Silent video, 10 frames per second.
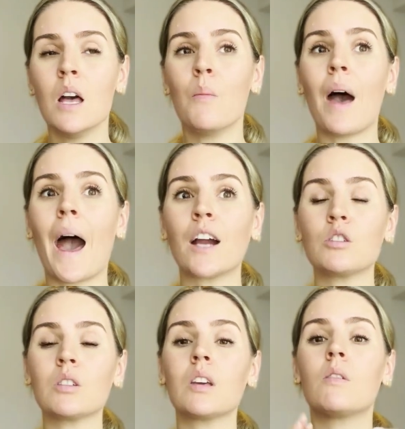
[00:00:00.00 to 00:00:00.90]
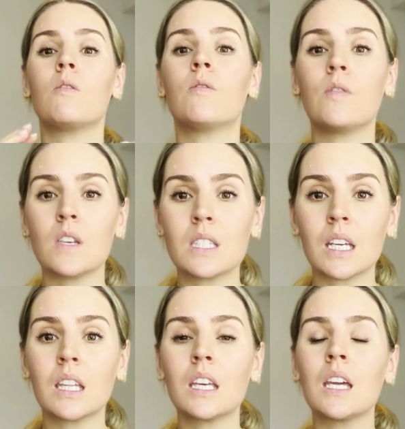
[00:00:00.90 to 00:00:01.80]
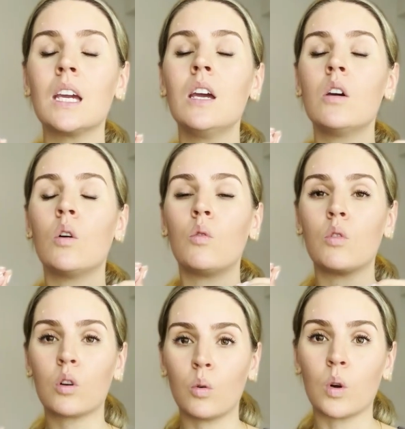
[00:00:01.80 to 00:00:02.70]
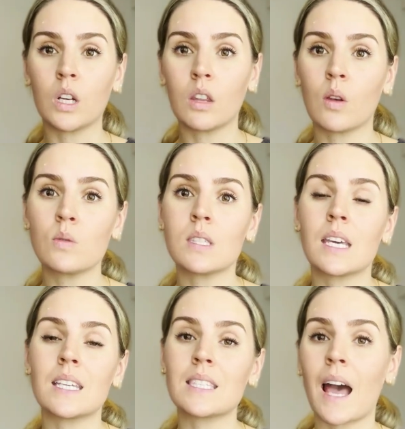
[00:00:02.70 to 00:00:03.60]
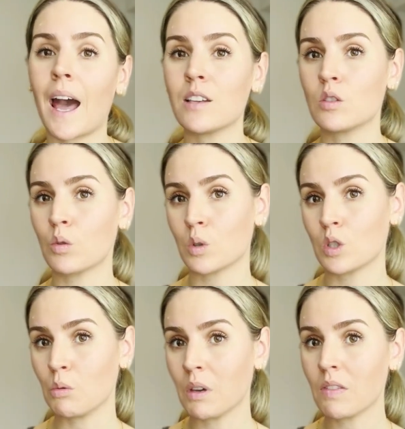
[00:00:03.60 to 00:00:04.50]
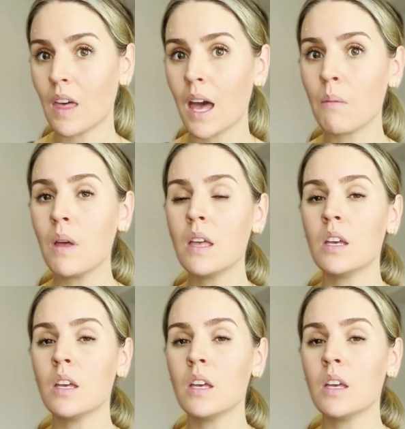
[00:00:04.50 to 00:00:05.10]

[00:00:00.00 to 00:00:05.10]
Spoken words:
but actually physically recording those things as you're doing them